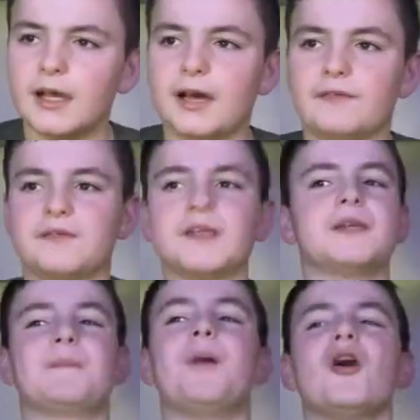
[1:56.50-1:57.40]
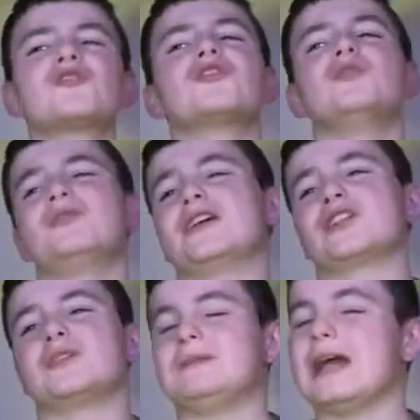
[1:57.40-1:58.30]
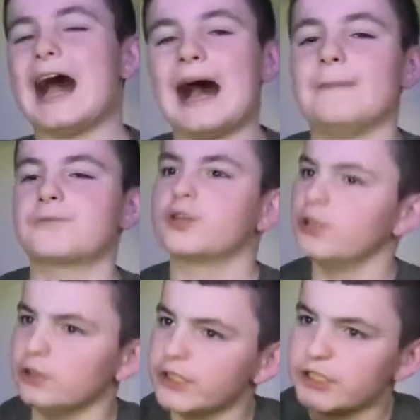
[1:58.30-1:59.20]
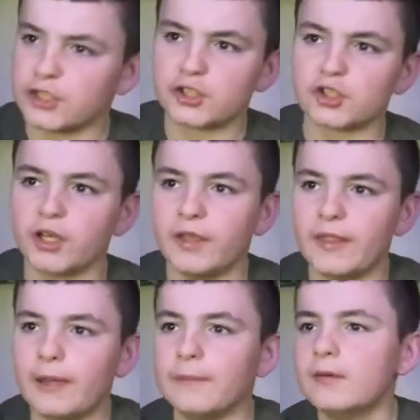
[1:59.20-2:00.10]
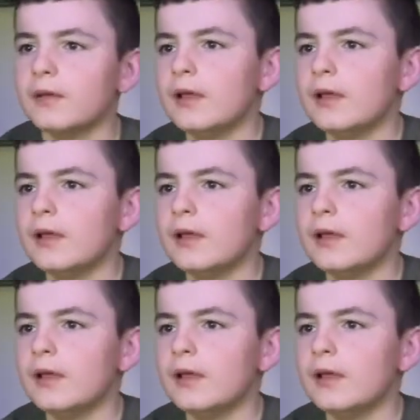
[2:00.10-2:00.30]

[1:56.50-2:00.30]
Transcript: I think Barcelona should be absolutely destroying them.